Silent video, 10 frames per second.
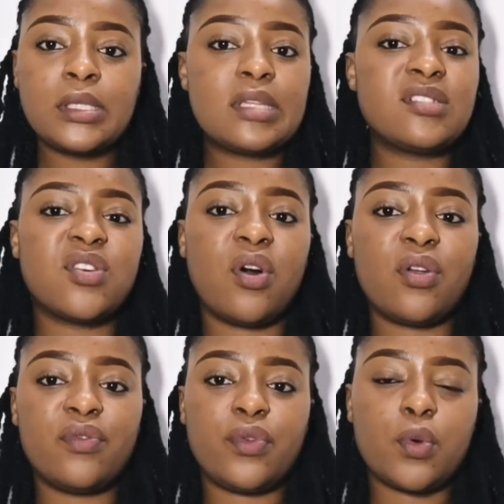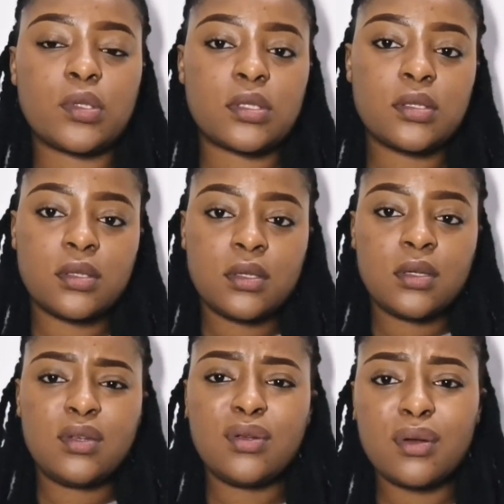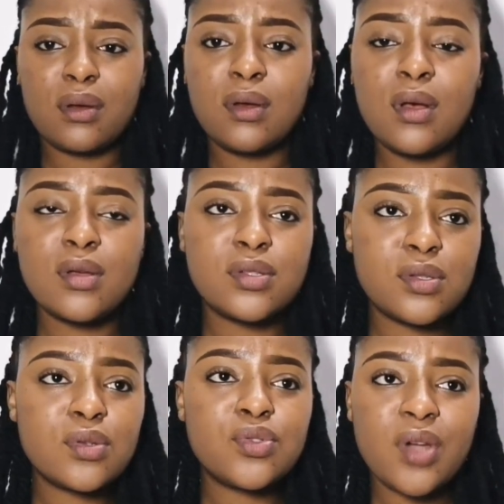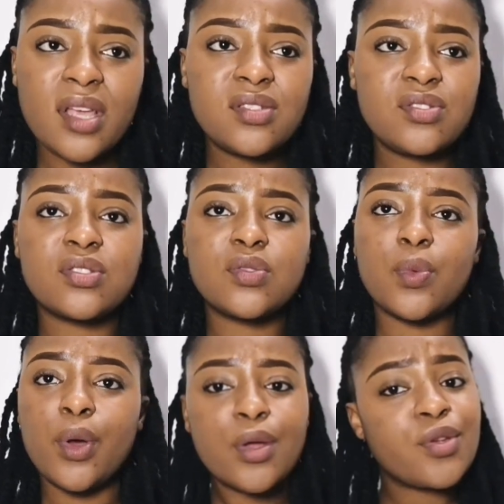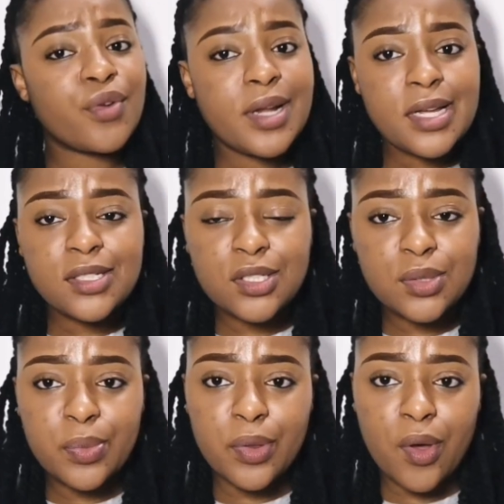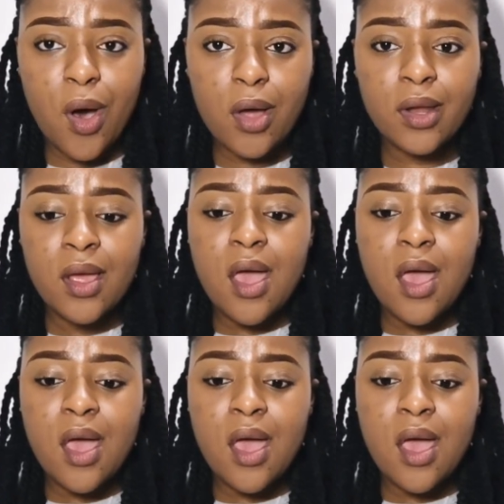this God of yours, you know. So try to just work on your relationship with God